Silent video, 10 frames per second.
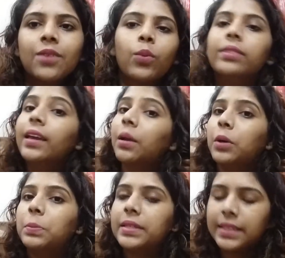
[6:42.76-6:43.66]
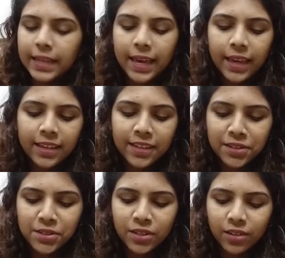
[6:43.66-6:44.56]
one thing about Miss Claire
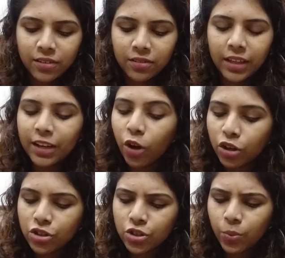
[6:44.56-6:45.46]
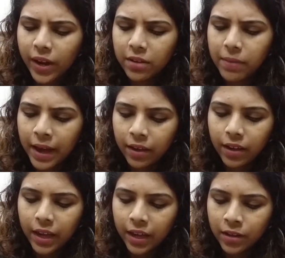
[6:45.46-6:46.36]
is they launched a while back,
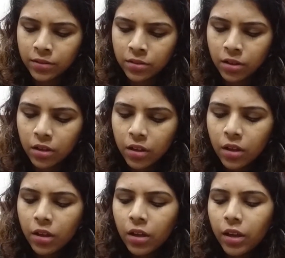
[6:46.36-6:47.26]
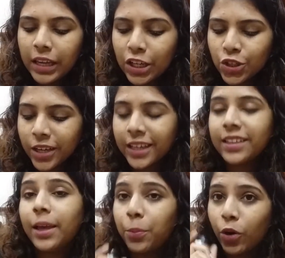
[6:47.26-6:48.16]
and initially
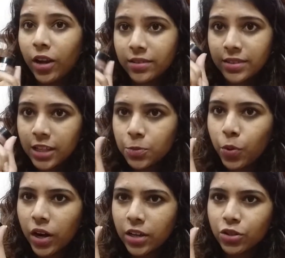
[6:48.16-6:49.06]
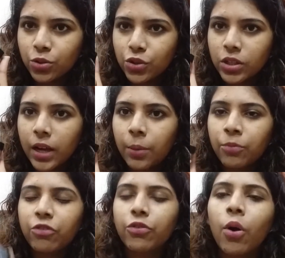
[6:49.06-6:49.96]
their products, this product used to
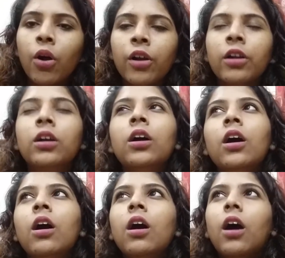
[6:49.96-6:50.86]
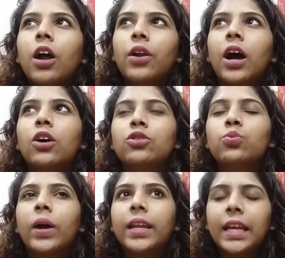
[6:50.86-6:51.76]
come for
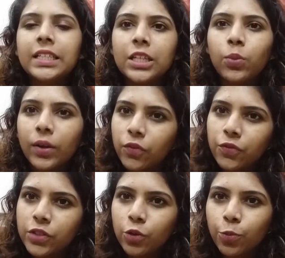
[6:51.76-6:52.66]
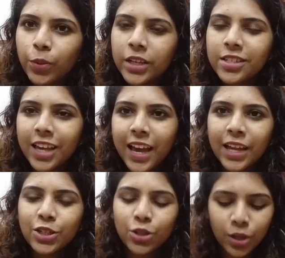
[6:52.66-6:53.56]
around 190-150 rupees,
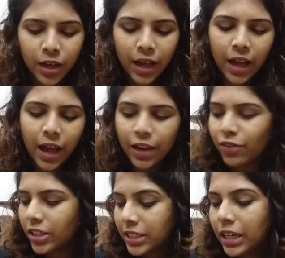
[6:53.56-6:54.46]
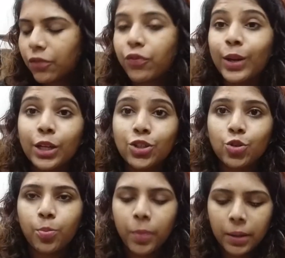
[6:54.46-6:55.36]
and I recently
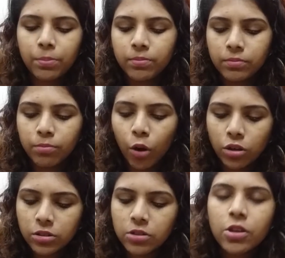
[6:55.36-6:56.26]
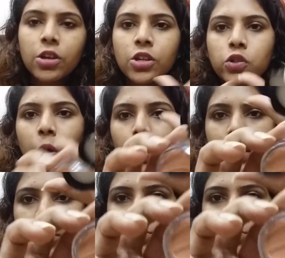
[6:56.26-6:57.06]
finished my box, so I went